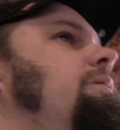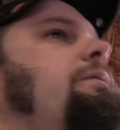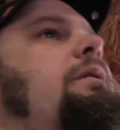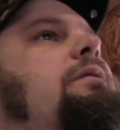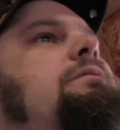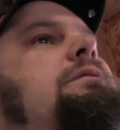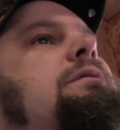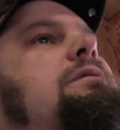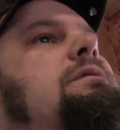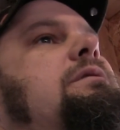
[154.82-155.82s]
So
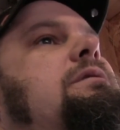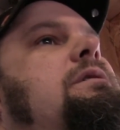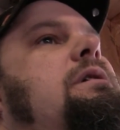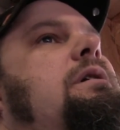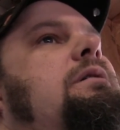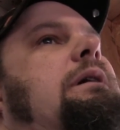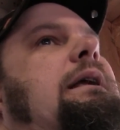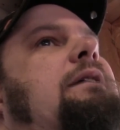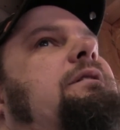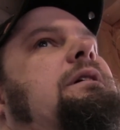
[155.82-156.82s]

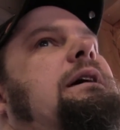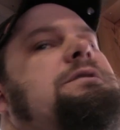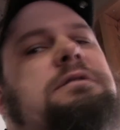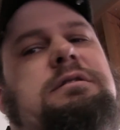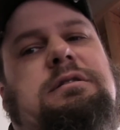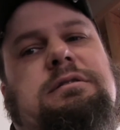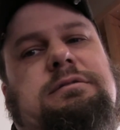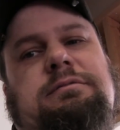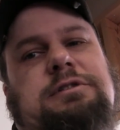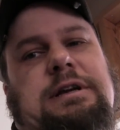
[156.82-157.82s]
whatever, I still
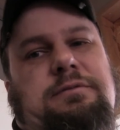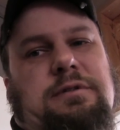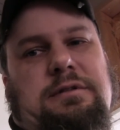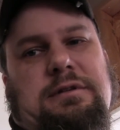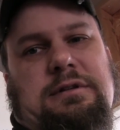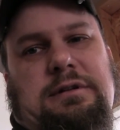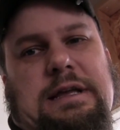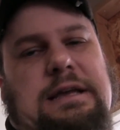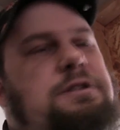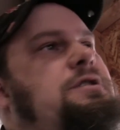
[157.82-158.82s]
checked with the little
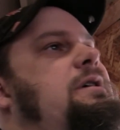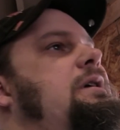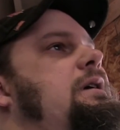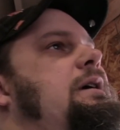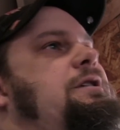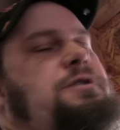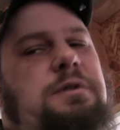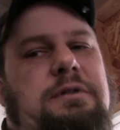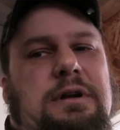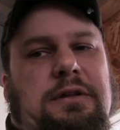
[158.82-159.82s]
gauge. Actually
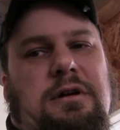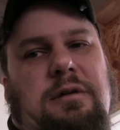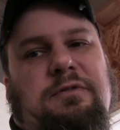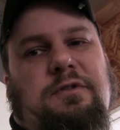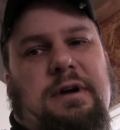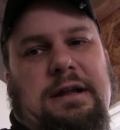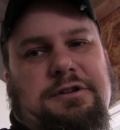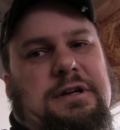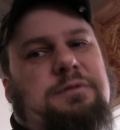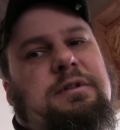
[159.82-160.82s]
went around the car
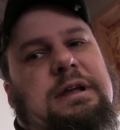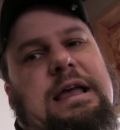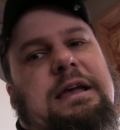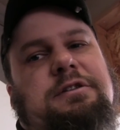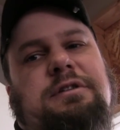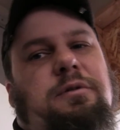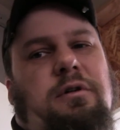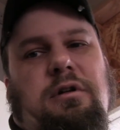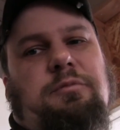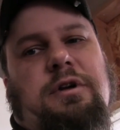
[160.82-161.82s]
beforehand, checked with the gauge. They
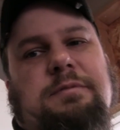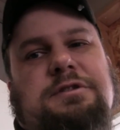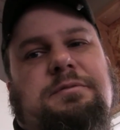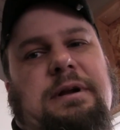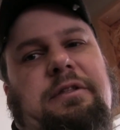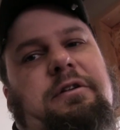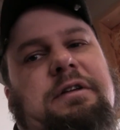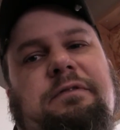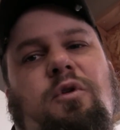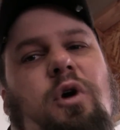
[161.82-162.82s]
were all pretty much about
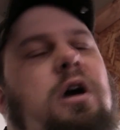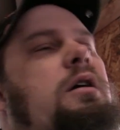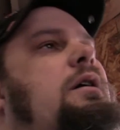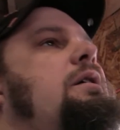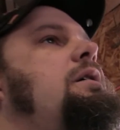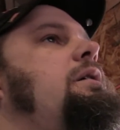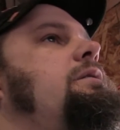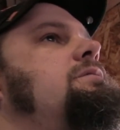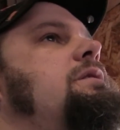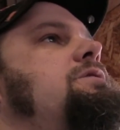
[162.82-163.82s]
34,
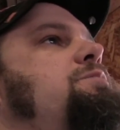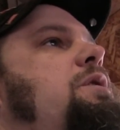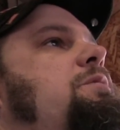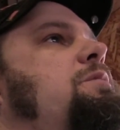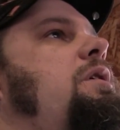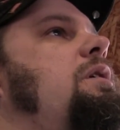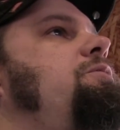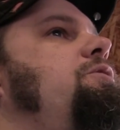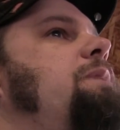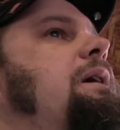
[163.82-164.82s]
so I just pumped them all
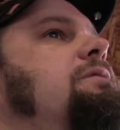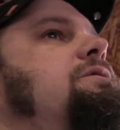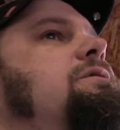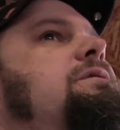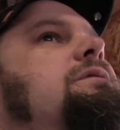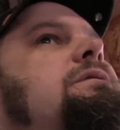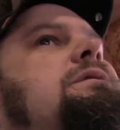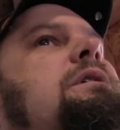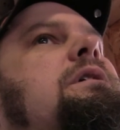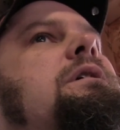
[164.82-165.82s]
up 2 pounds. And
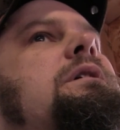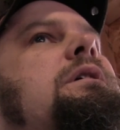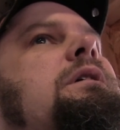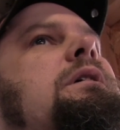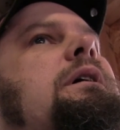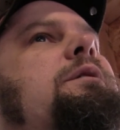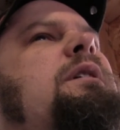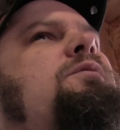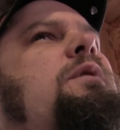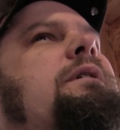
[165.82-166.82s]
I do
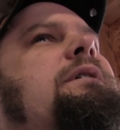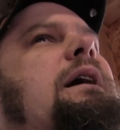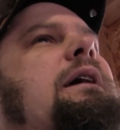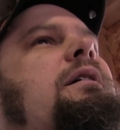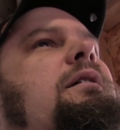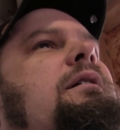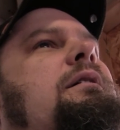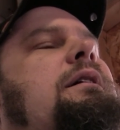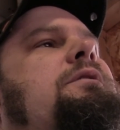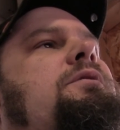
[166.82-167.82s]
have one tire
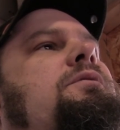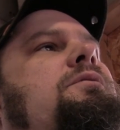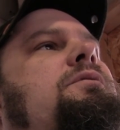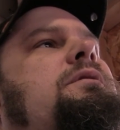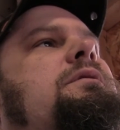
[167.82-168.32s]
I know